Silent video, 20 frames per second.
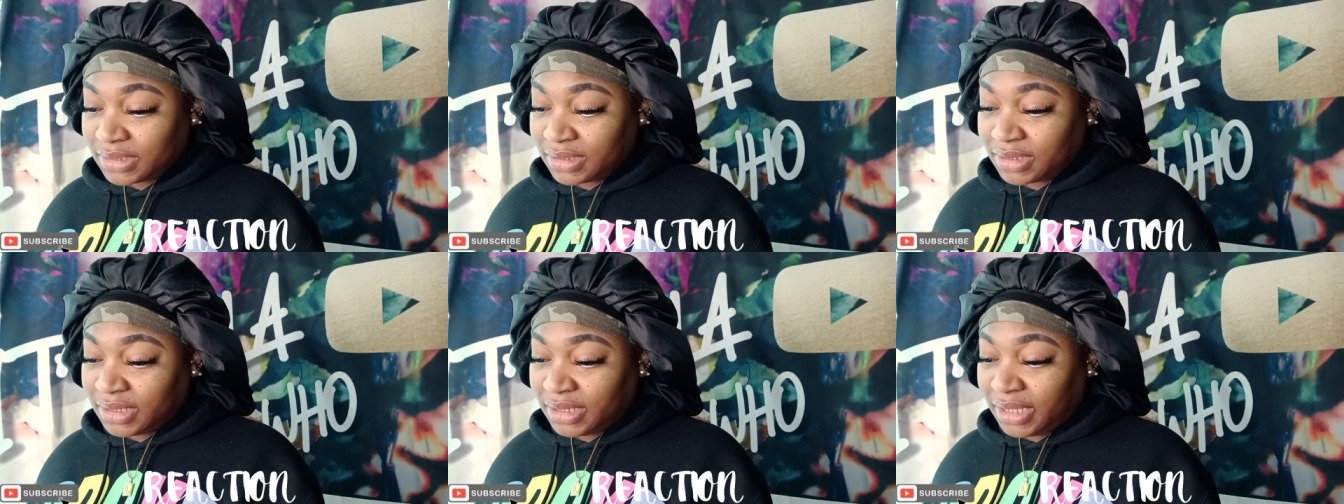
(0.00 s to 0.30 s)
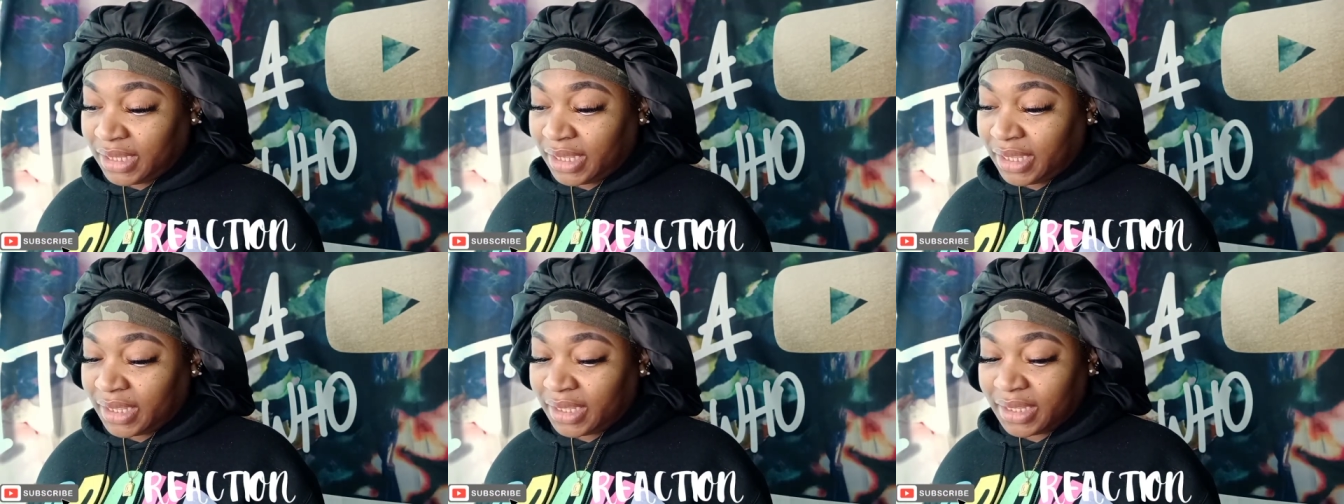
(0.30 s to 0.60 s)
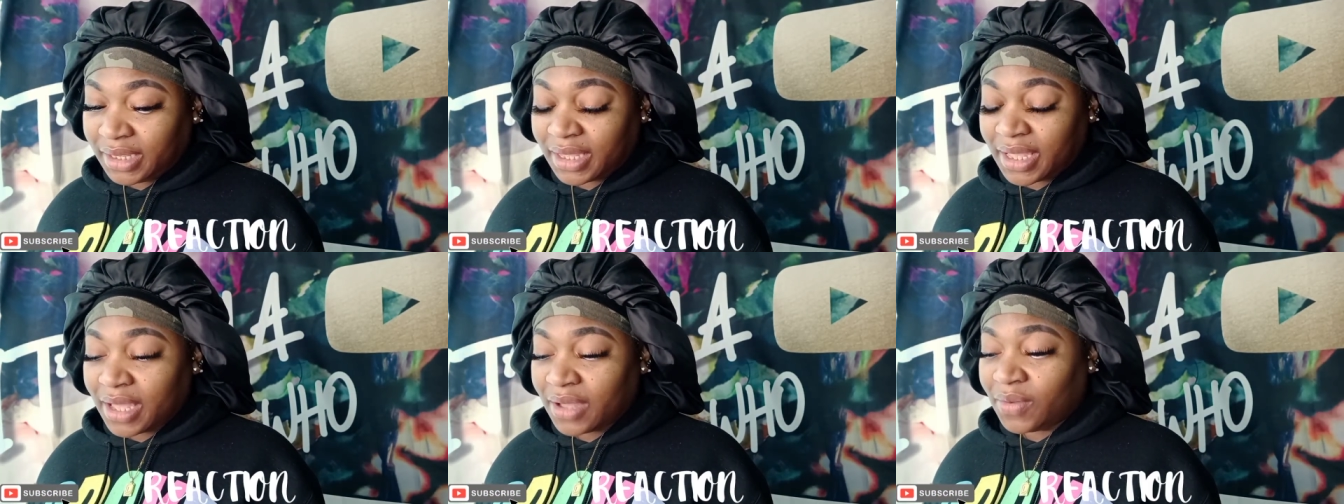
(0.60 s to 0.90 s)

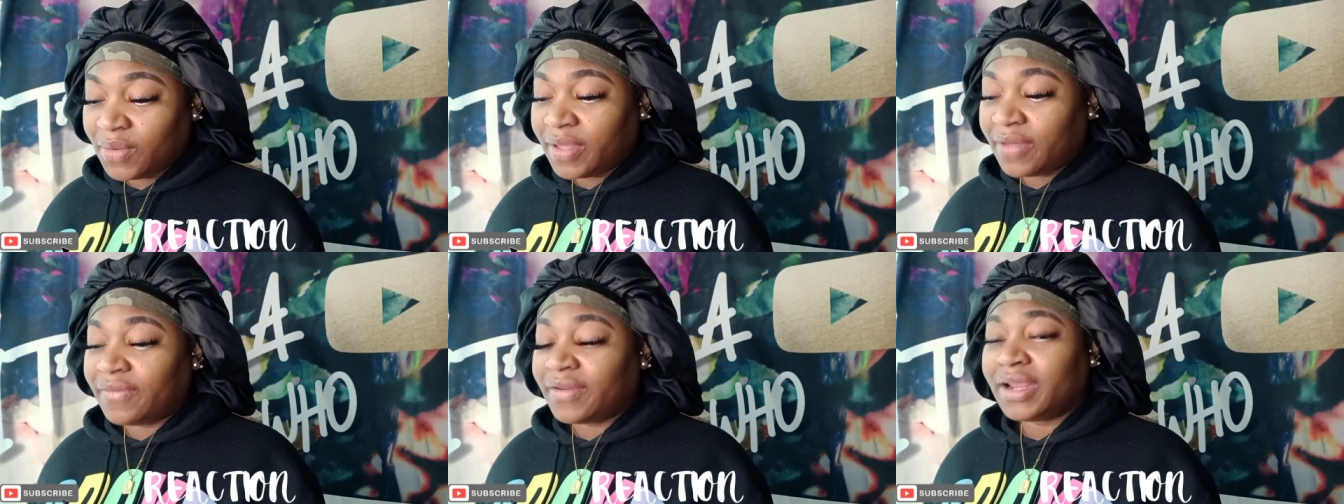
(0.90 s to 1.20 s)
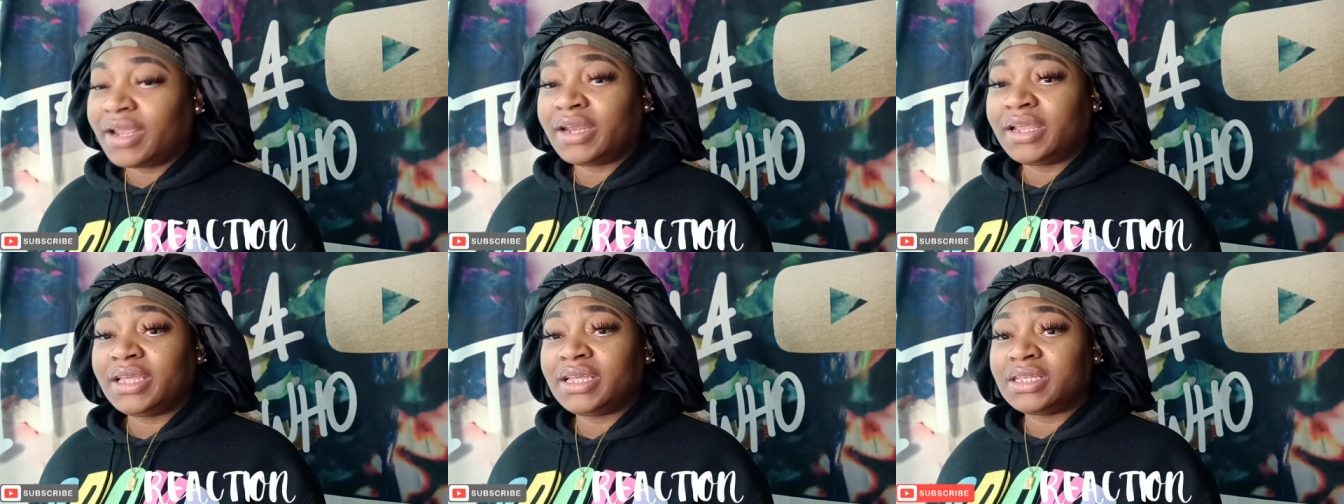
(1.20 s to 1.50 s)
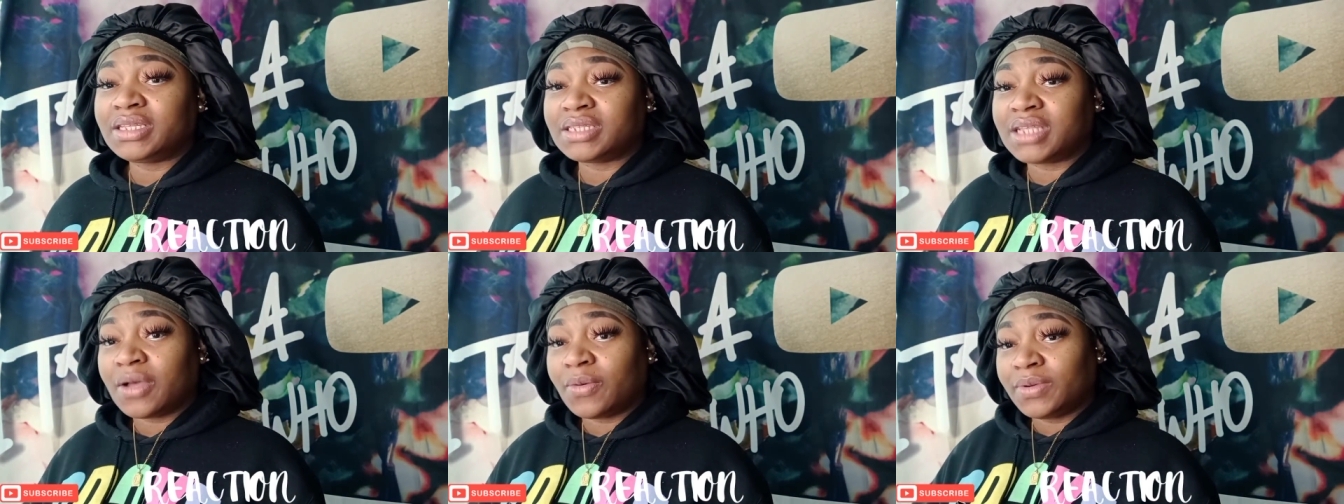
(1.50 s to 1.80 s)
yeah, whoever that
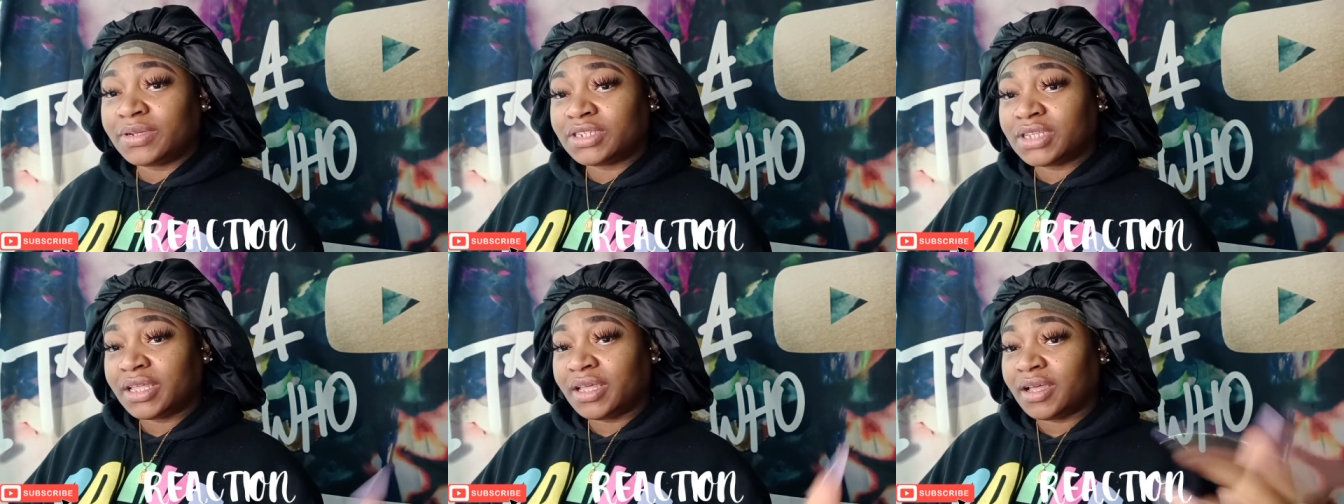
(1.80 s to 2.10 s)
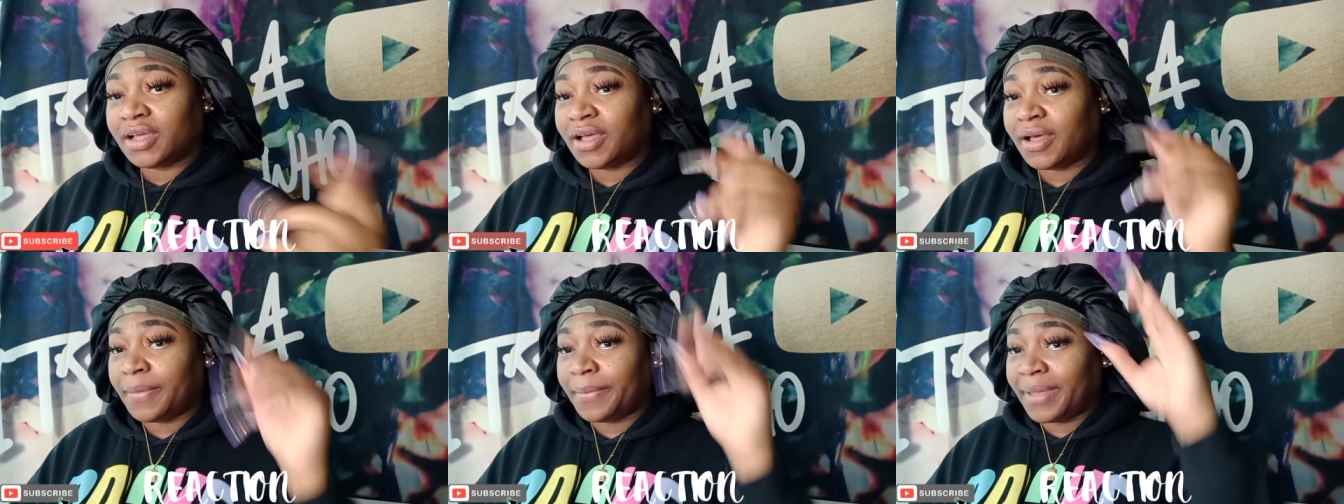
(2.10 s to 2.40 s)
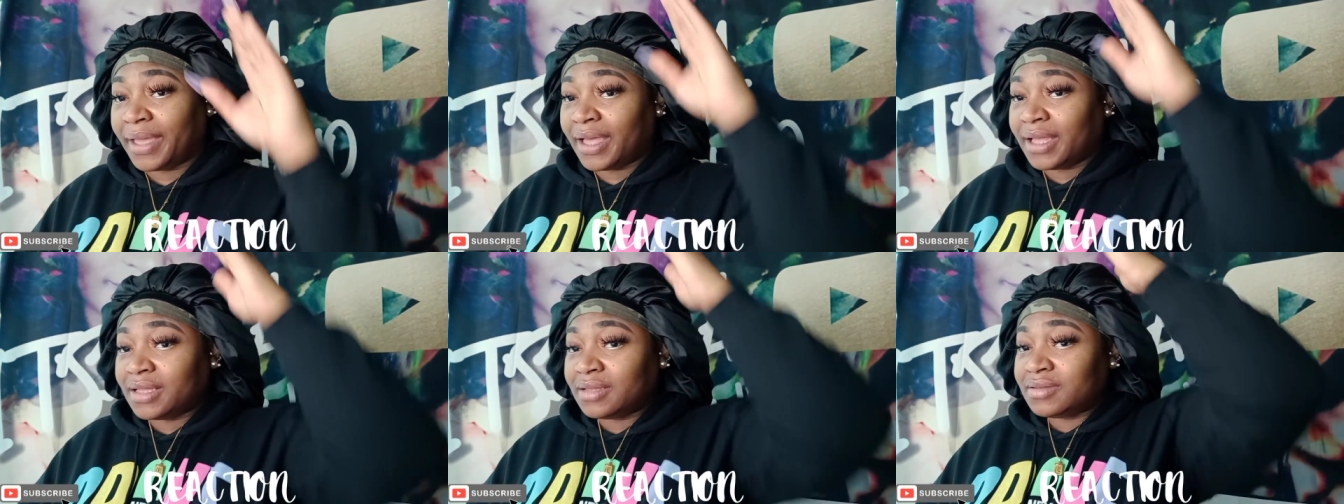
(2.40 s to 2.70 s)
is, I wish they'll come
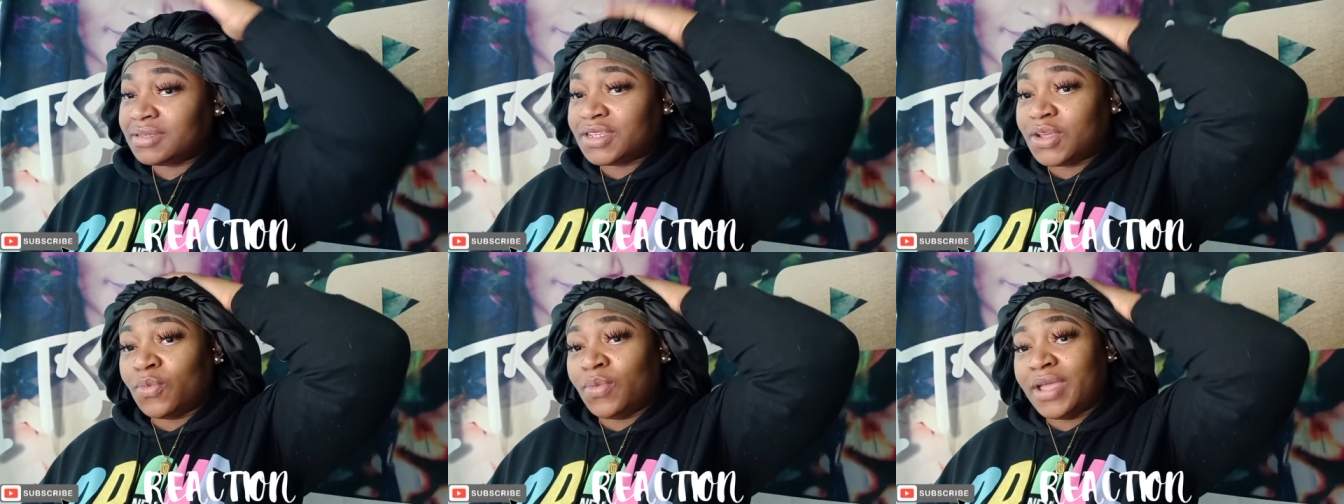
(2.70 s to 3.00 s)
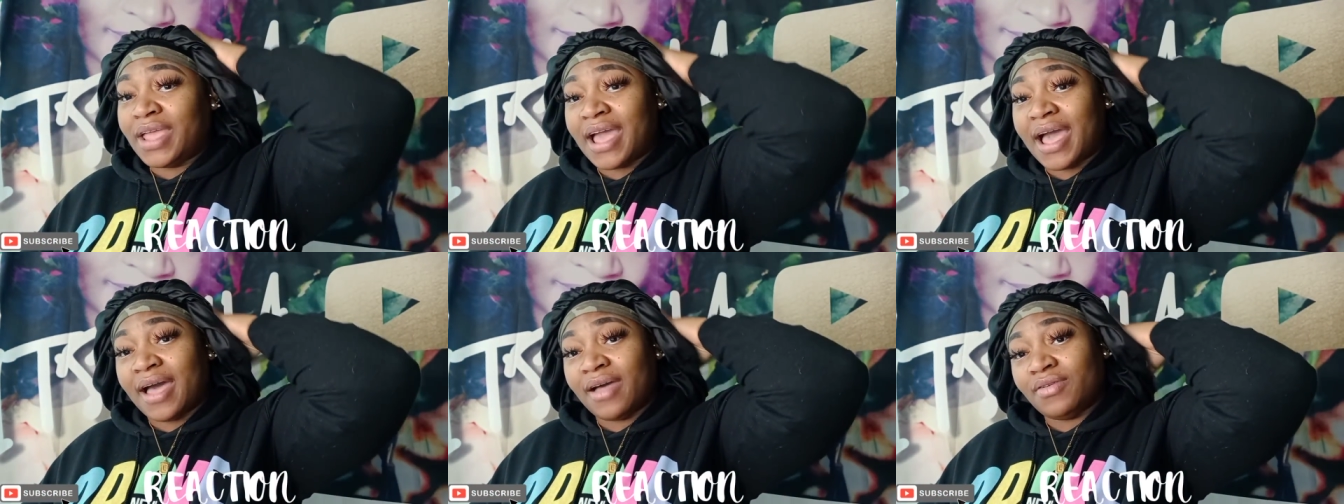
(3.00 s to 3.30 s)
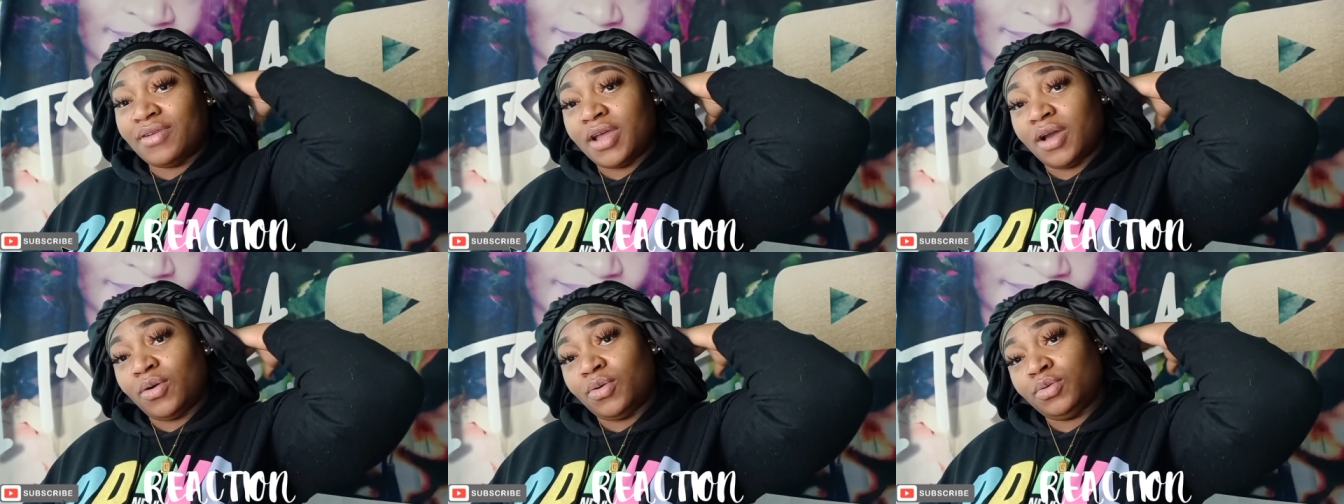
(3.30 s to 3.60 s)
out so we all
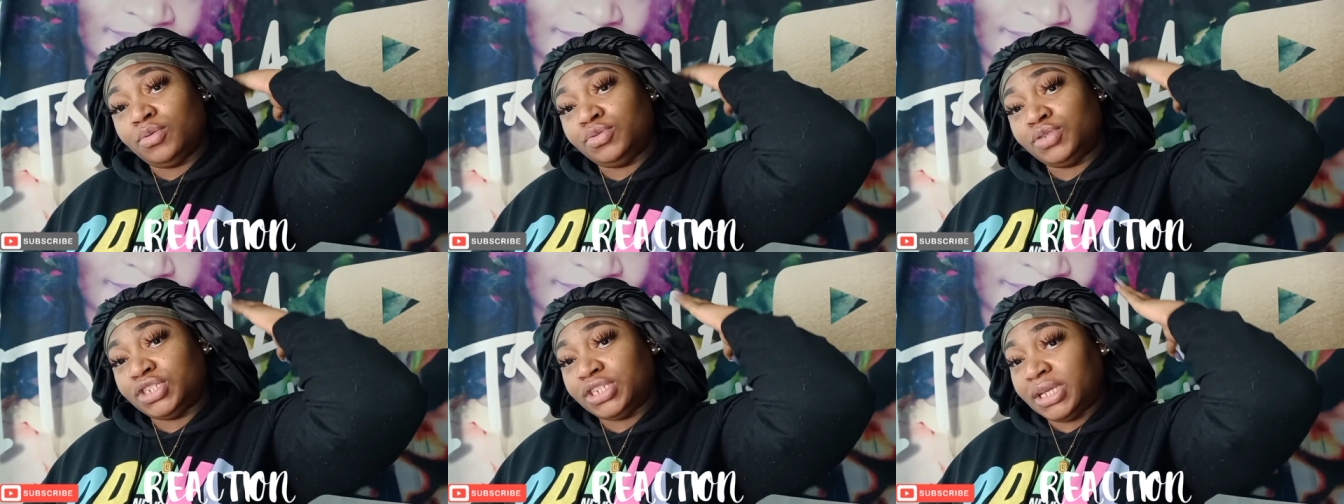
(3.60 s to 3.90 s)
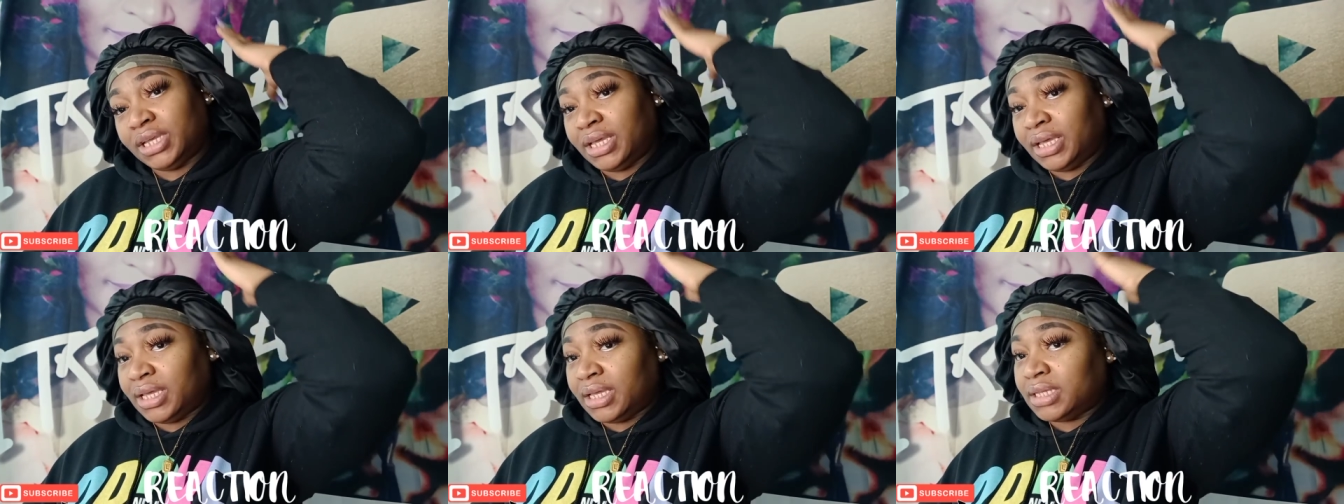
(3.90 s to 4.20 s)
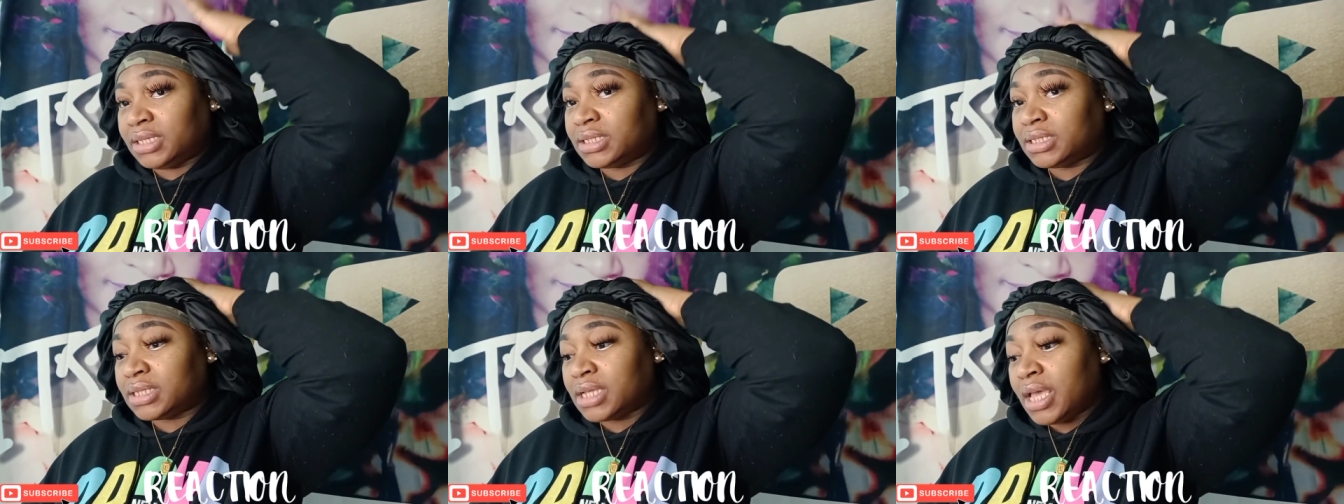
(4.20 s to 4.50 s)
know who she
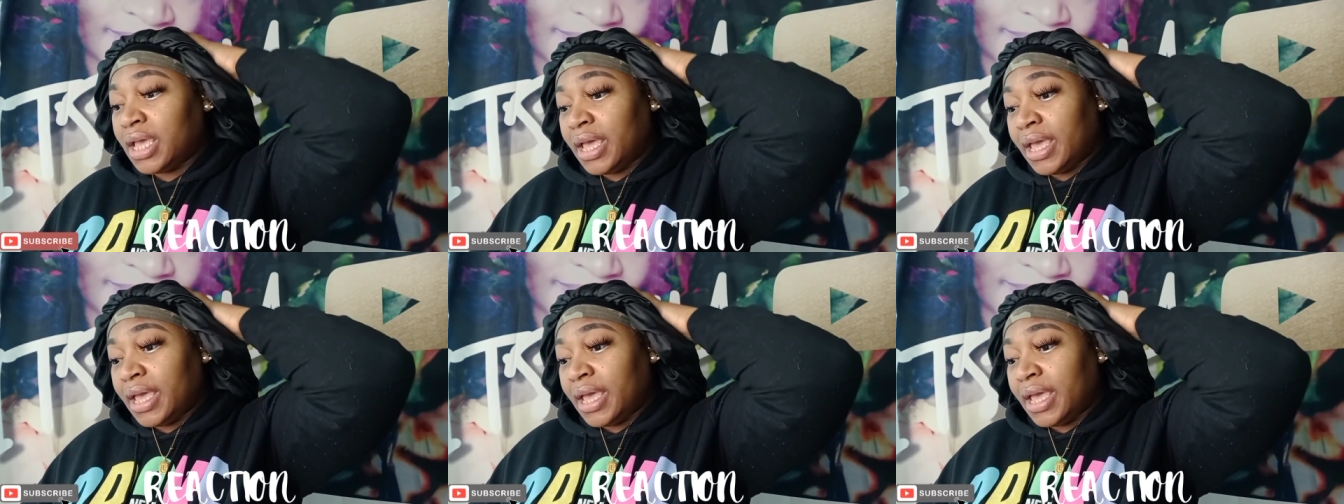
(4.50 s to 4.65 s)
is.